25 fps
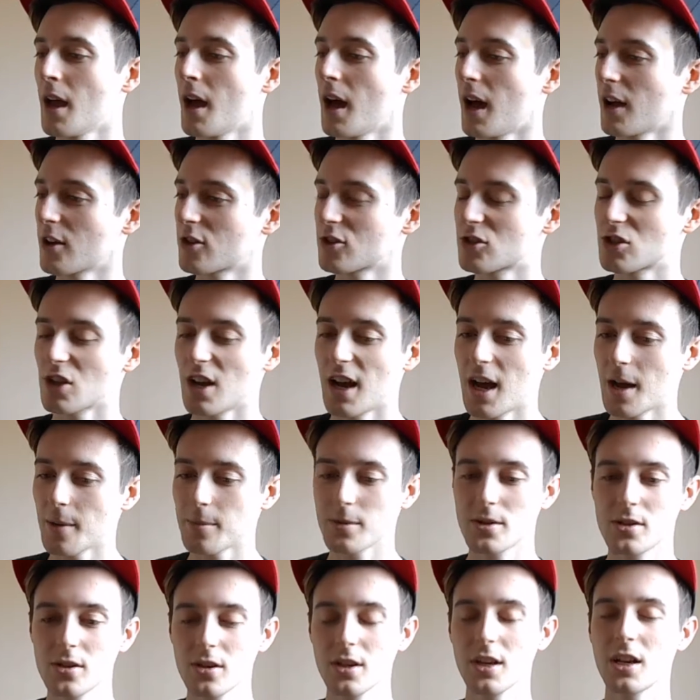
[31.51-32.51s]
I just
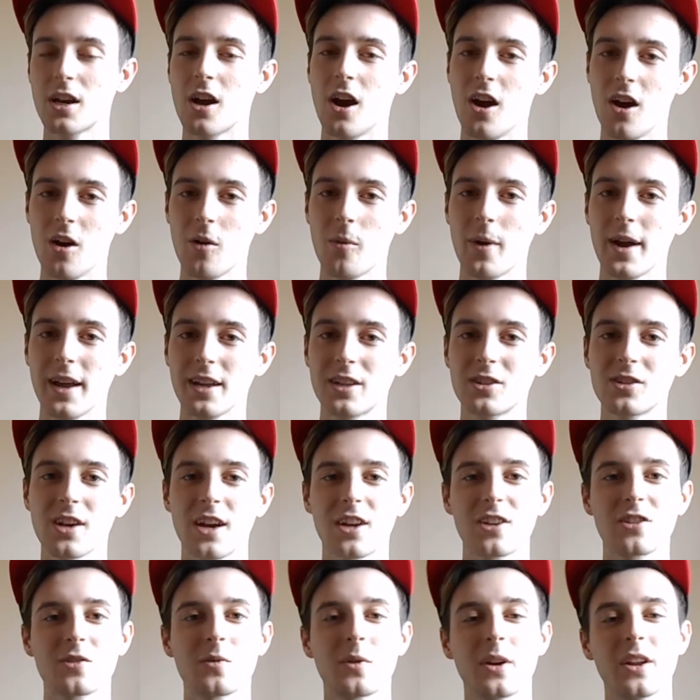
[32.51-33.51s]
absolutely can't wait, so I
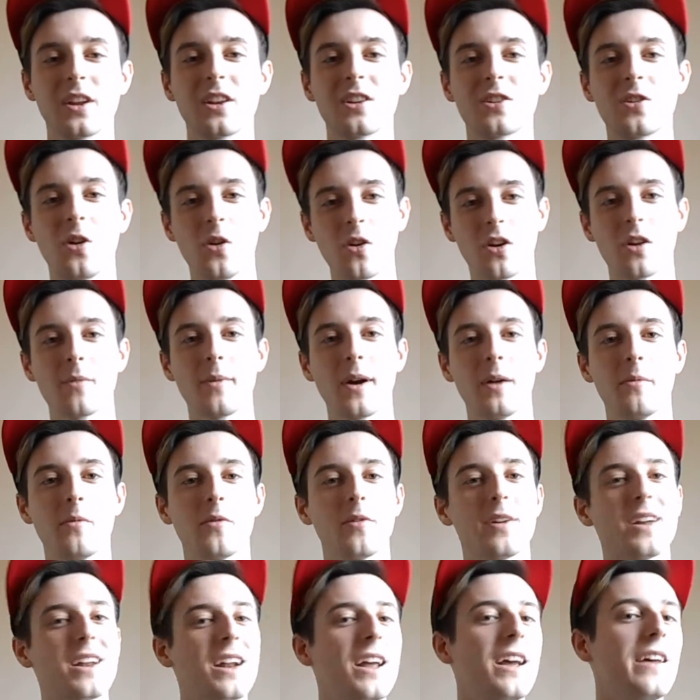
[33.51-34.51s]
just wanted to talk about
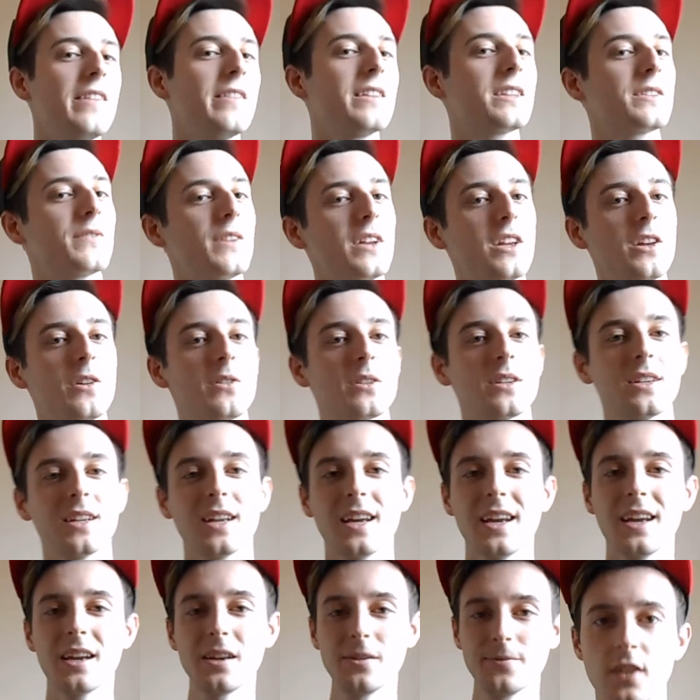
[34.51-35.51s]
Marina in this video
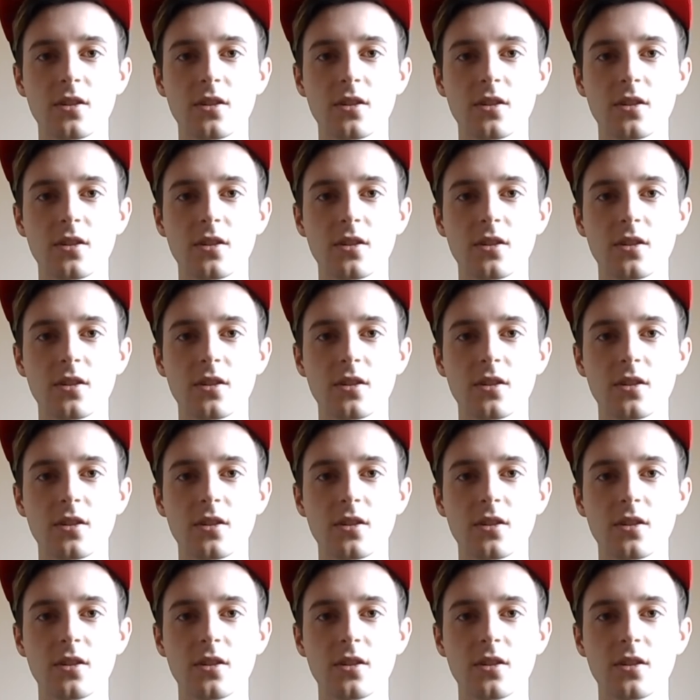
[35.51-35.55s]
today.